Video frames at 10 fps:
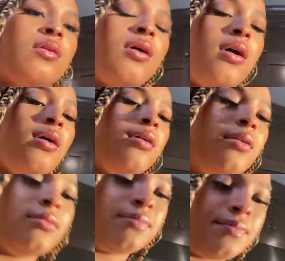
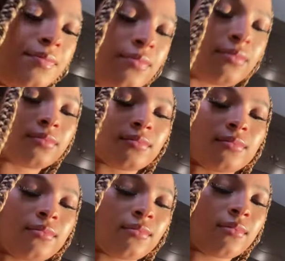Um,
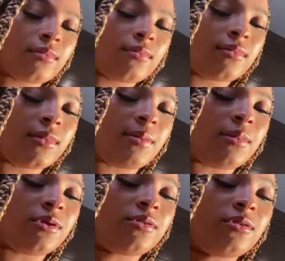I'm
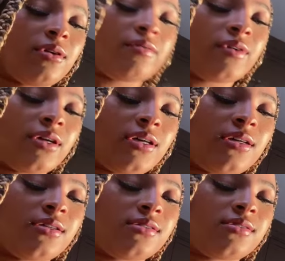a little
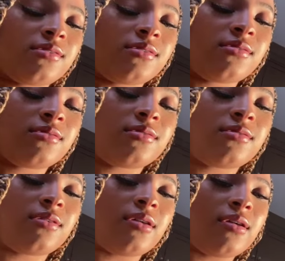nervous,
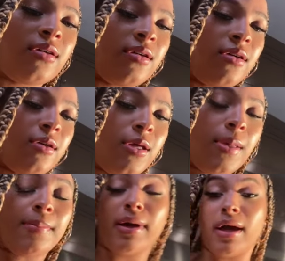
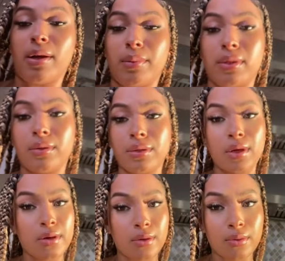but we don't
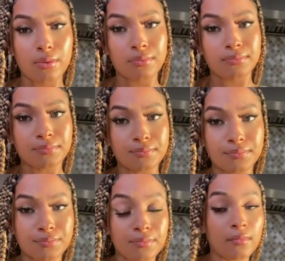know.
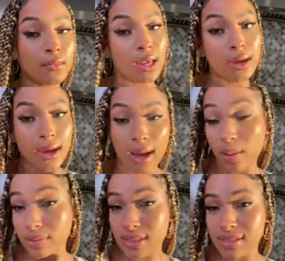
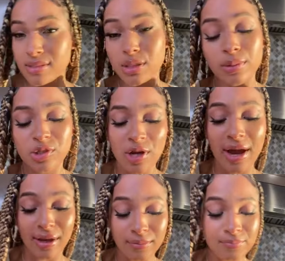How do it taste until we try?